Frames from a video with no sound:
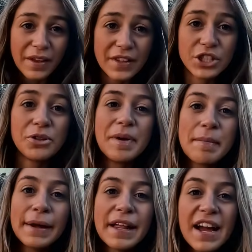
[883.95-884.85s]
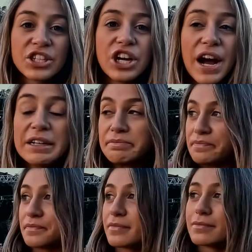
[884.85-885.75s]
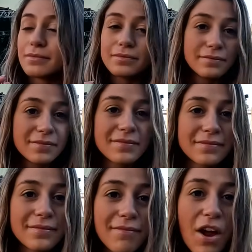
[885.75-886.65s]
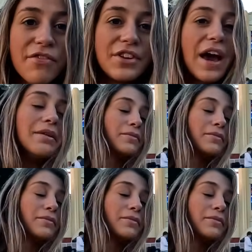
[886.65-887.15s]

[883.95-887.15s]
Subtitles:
This should be my last shot of the day.